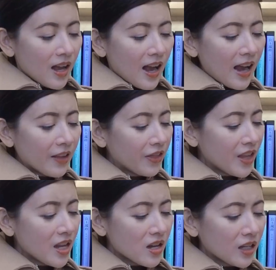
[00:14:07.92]
"I
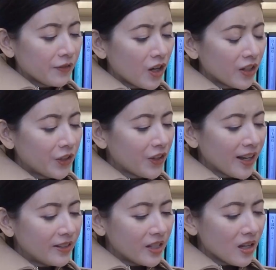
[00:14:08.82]
think I've got a good
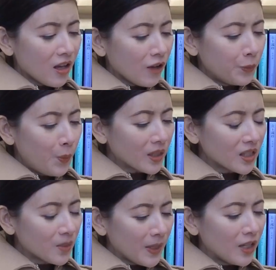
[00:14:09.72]
idea of
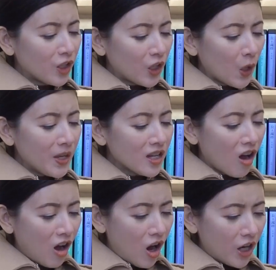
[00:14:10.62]
what's been going
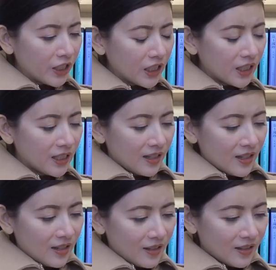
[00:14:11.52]
on,"
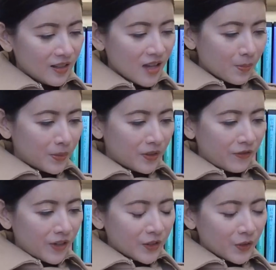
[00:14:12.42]
said
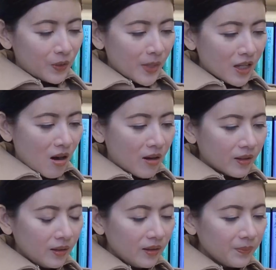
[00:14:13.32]
Professor
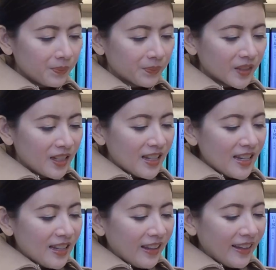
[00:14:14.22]
McGonagall.
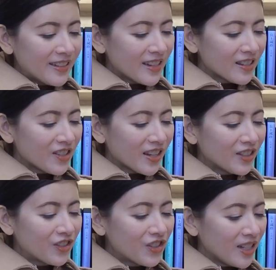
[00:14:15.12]
"It doesn't take
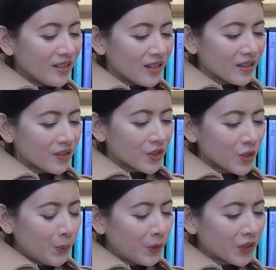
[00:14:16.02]
a genius
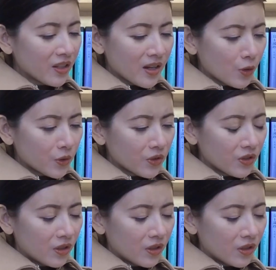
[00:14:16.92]
to work it out.